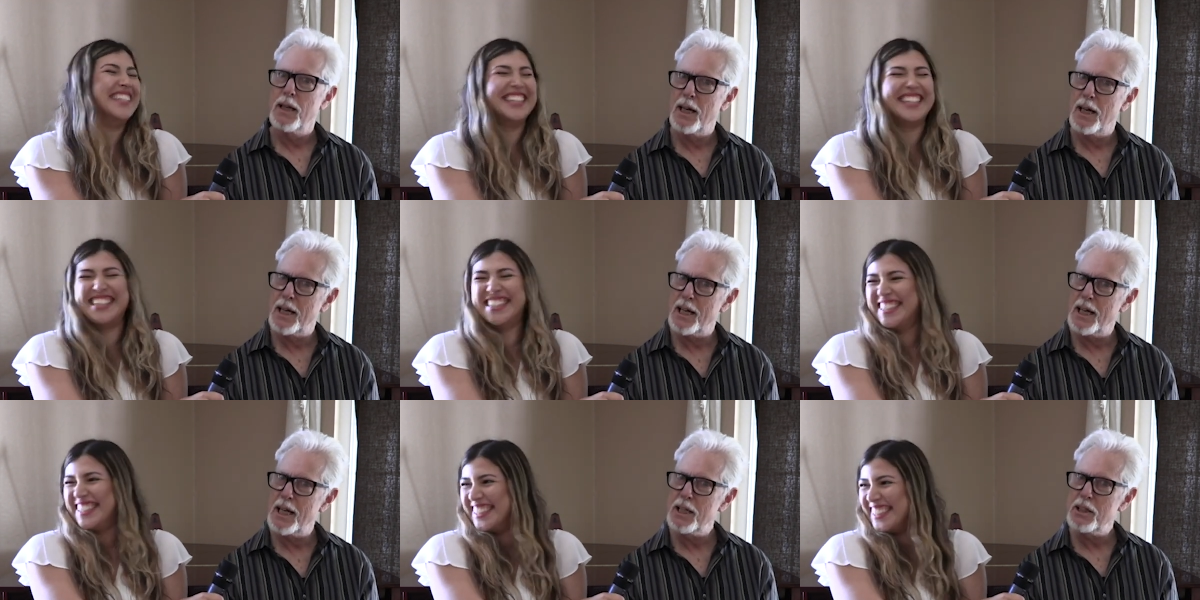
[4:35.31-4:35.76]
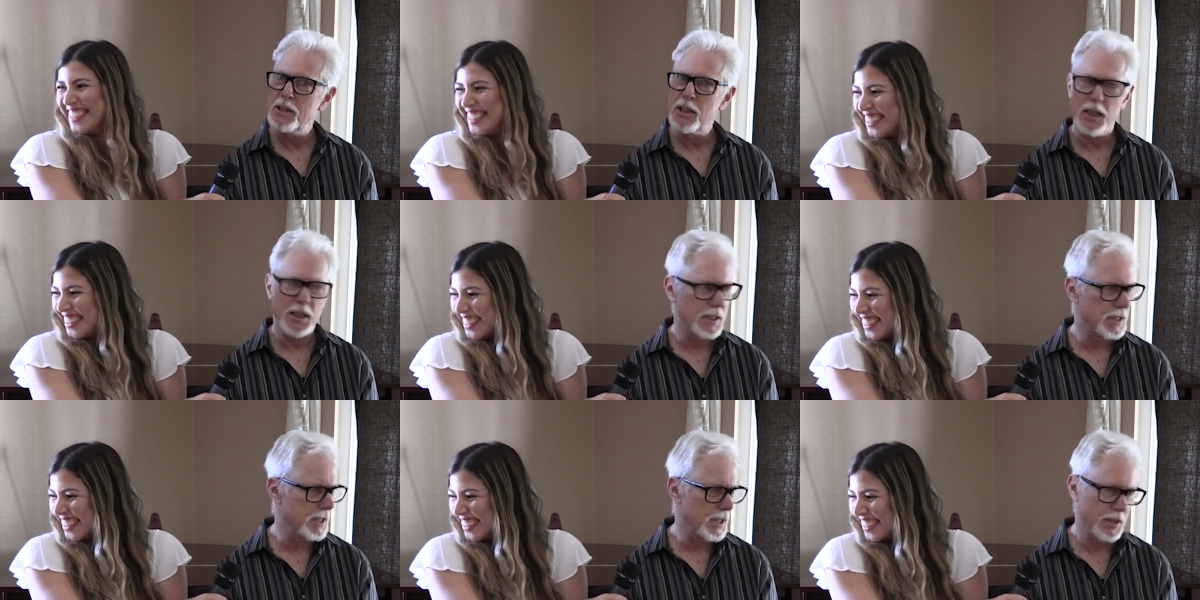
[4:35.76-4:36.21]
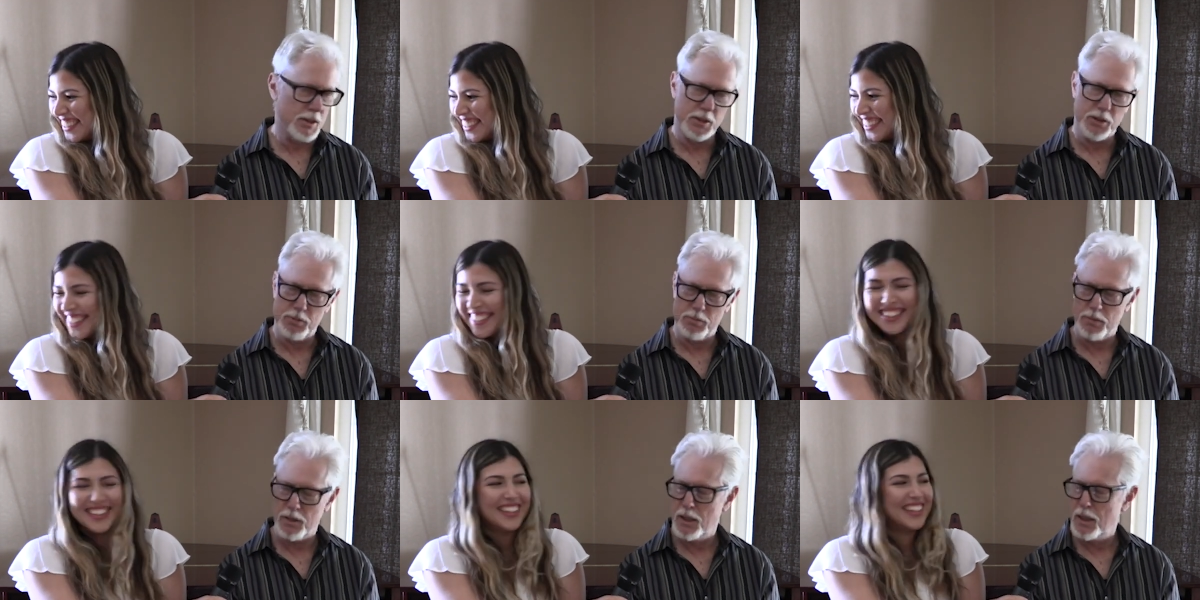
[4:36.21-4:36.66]
Speaker 1: I hate that
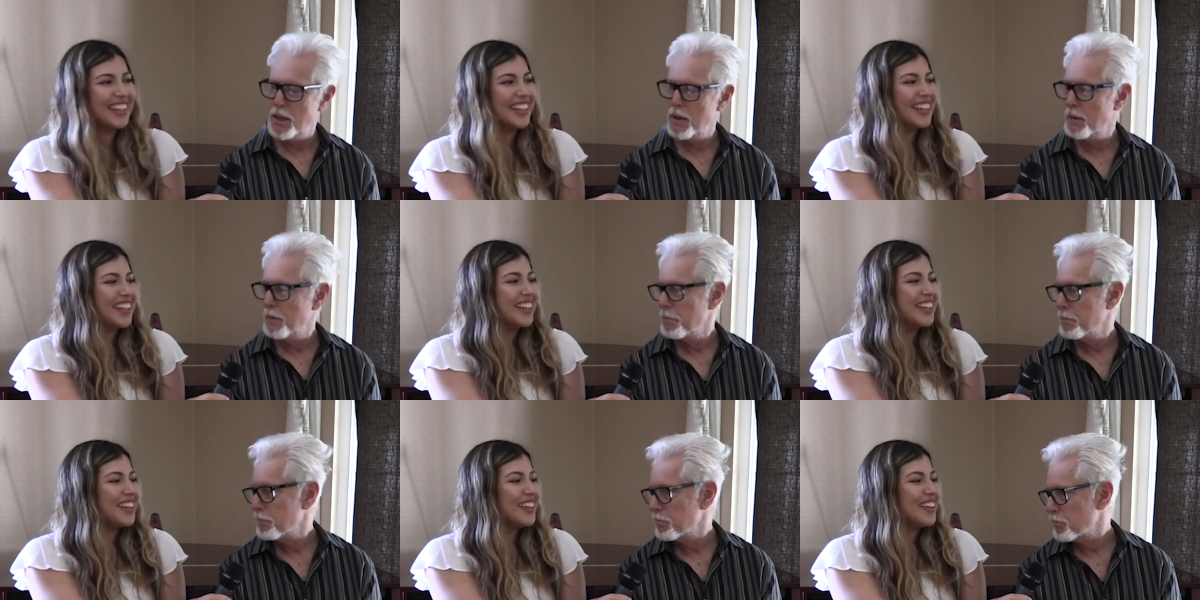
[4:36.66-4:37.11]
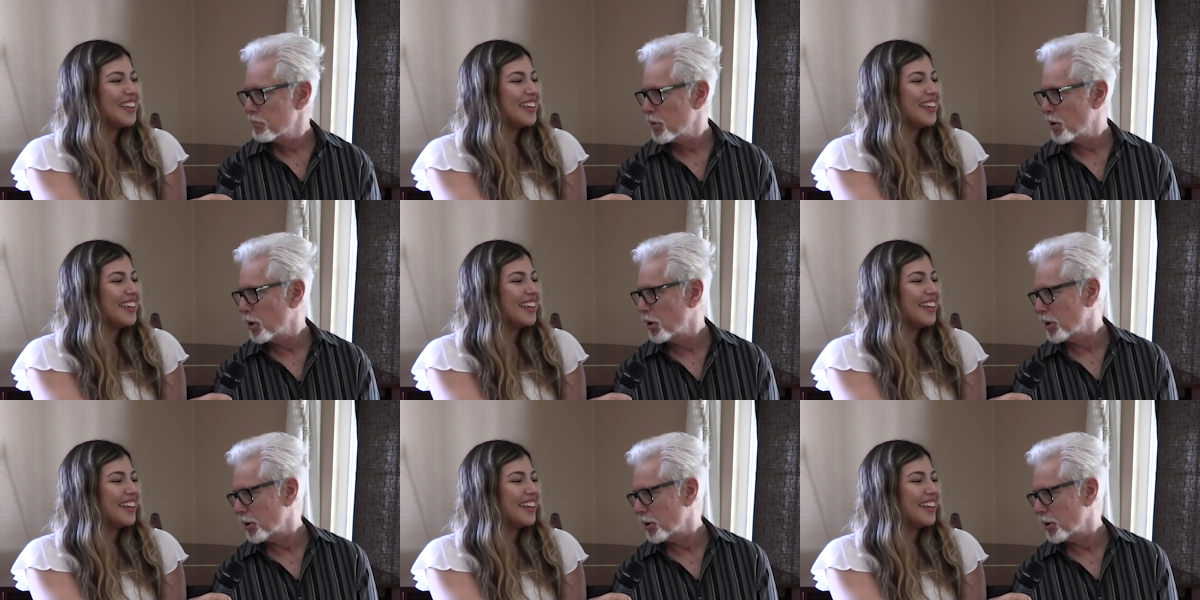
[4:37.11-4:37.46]
dust. No,